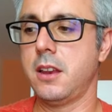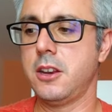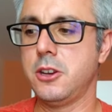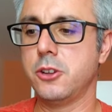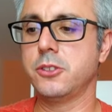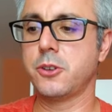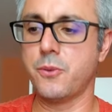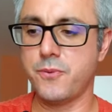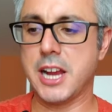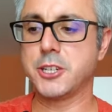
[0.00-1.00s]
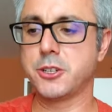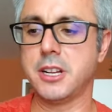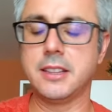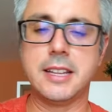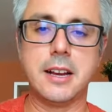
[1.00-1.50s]
not
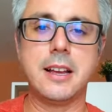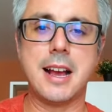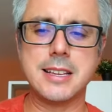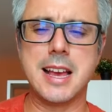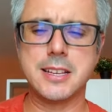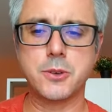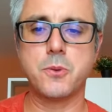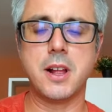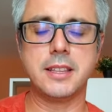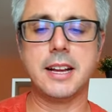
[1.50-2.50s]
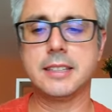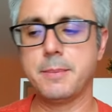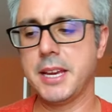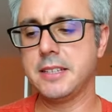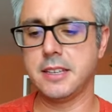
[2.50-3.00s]
conventional SQL
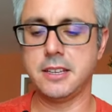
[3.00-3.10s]
database.